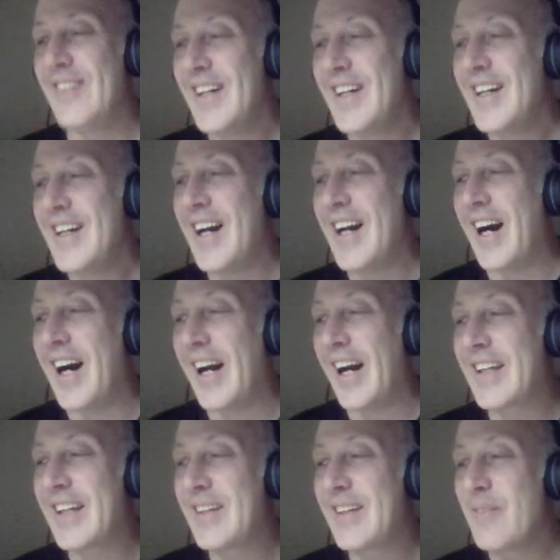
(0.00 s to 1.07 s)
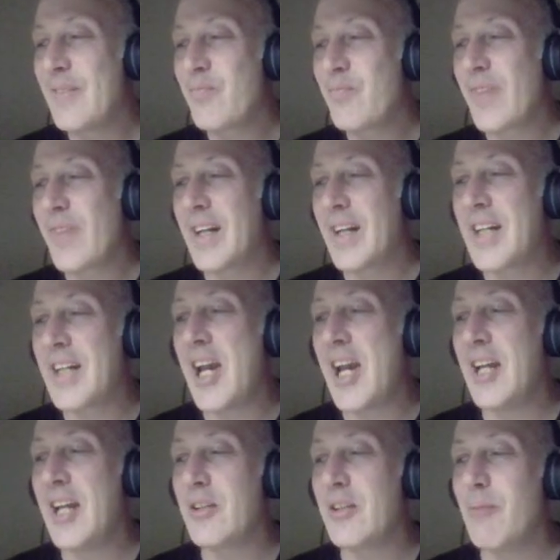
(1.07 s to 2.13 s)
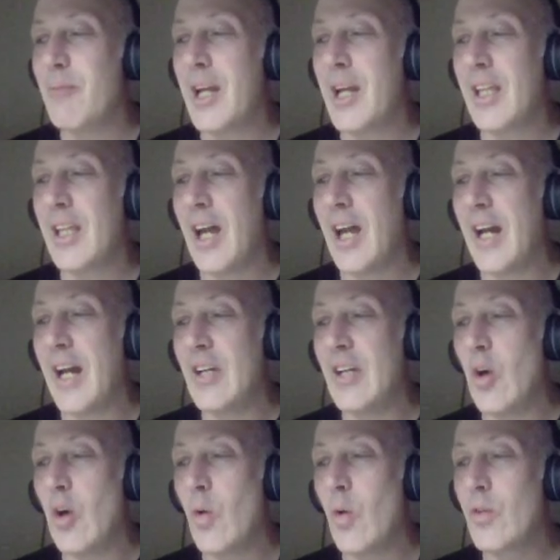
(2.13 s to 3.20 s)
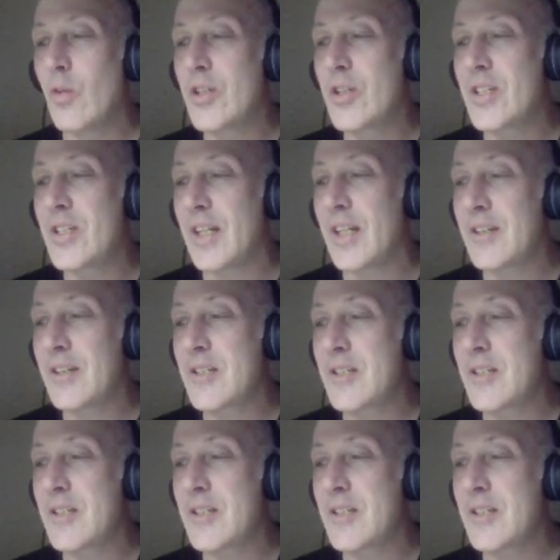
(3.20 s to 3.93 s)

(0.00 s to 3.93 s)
Uh, Canes, money line, over six.